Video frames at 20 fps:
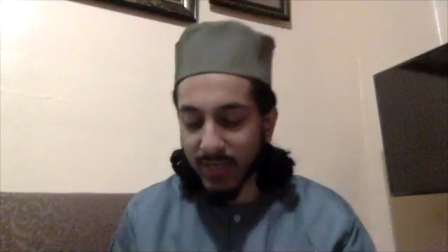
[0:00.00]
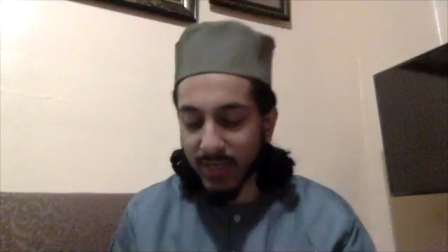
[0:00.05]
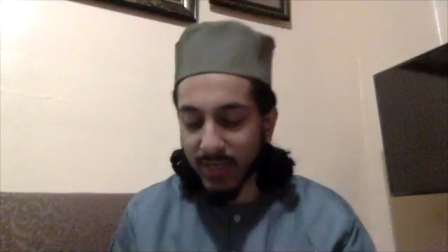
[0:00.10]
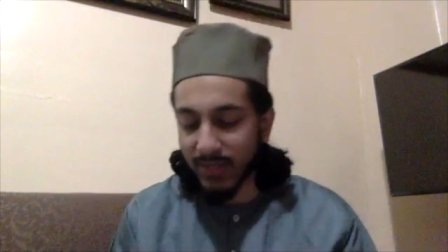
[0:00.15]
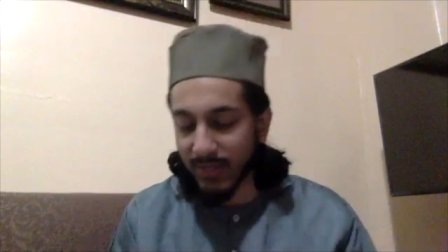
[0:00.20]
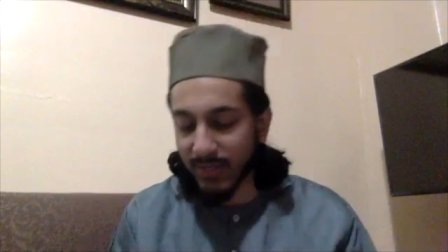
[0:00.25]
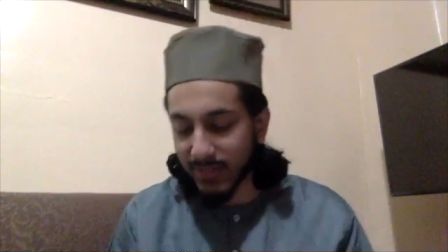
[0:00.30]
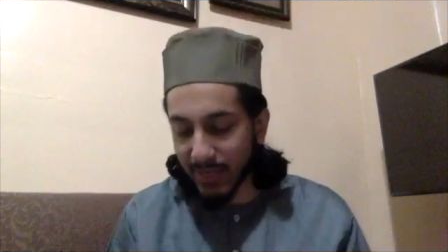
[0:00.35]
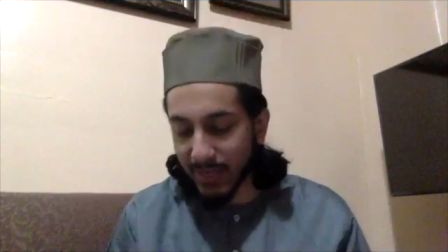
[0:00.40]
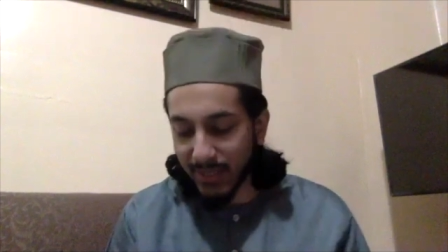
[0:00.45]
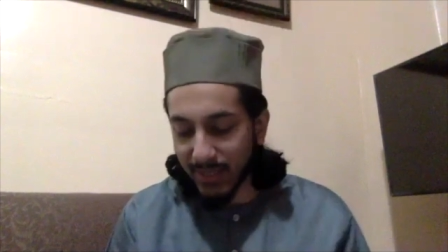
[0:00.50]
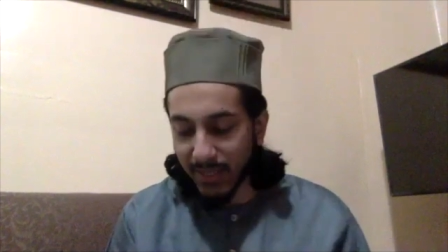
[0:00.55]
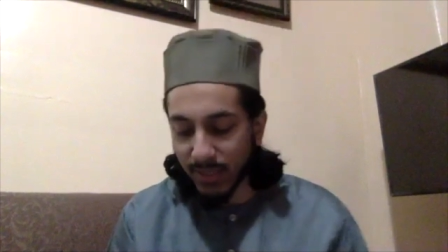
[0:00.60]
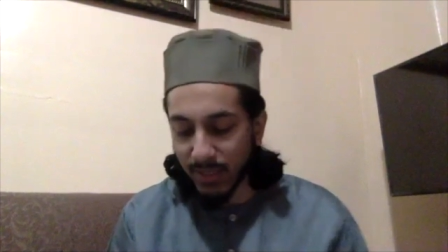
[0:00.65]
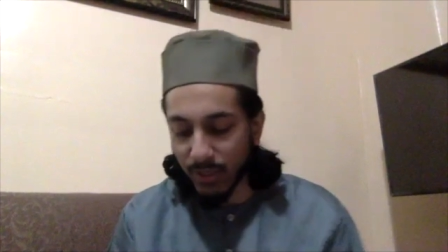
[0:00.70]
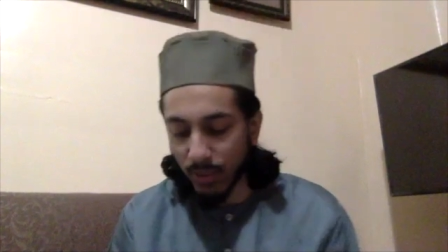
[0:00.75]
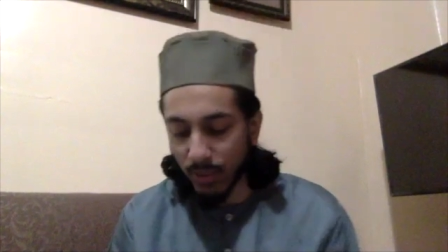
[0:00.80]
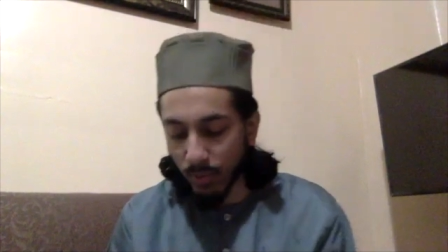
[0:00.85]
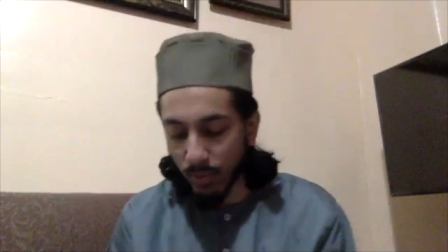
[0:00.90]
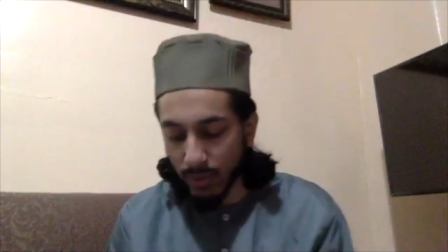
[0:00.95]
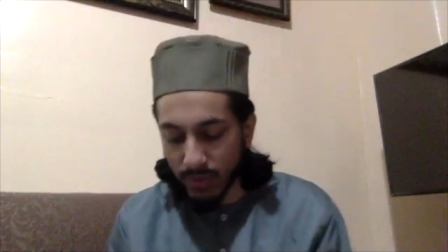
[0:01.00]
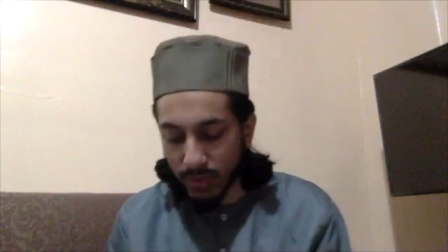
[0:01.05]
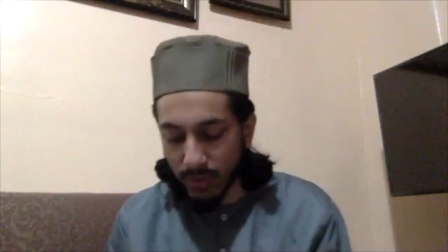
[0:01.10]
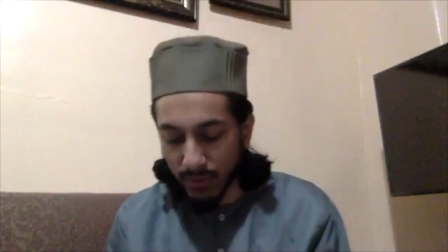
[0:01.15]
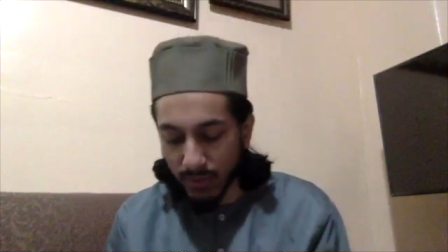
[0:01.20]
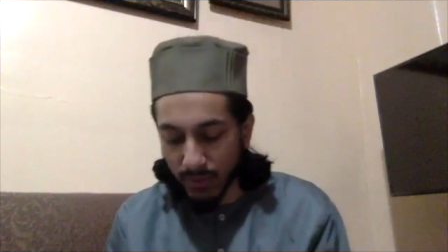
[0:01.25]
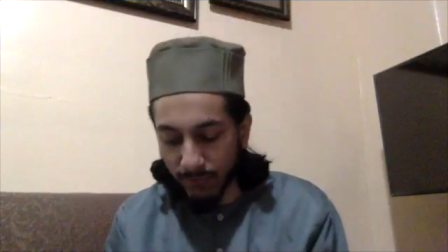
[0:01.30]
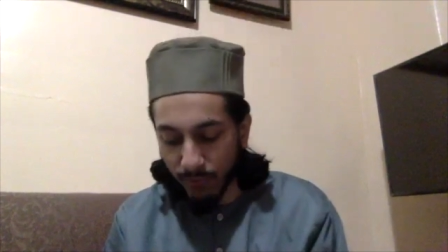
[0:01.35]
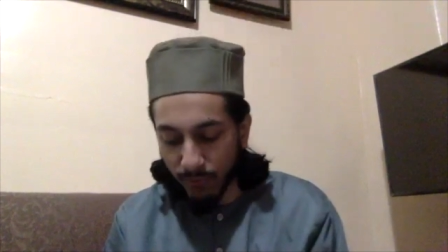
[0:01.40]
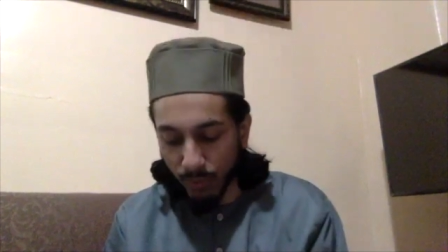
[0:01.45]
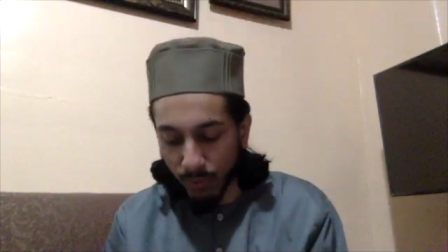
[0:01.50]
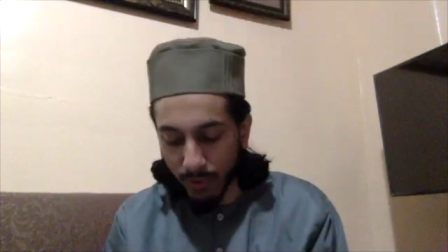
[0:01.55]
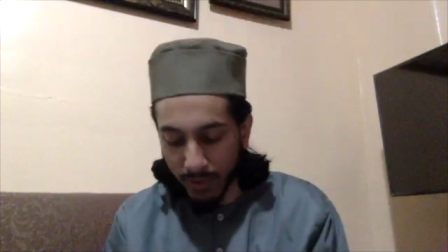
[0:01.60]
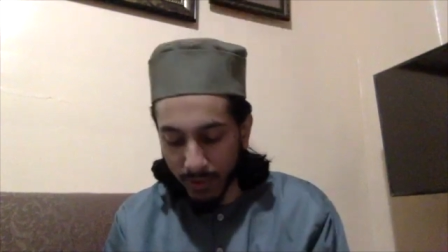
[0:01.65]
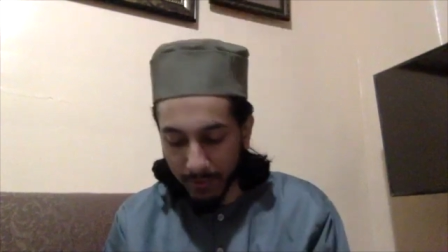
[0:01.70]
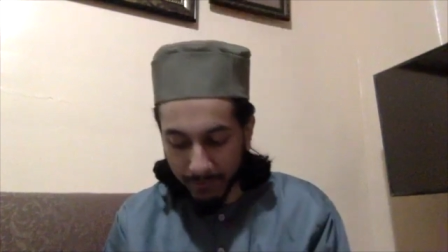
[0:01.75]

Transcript: they say that she was 40.